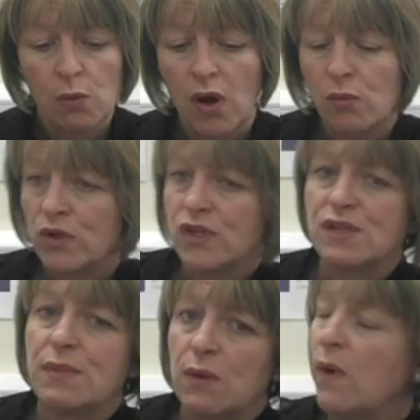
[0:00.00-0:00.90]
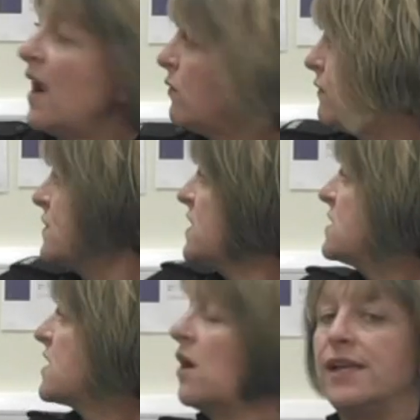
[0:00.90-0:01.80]
What I want you to be aware of is
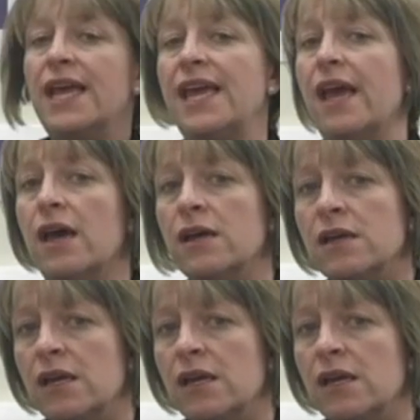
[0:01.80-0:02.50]
this sign here.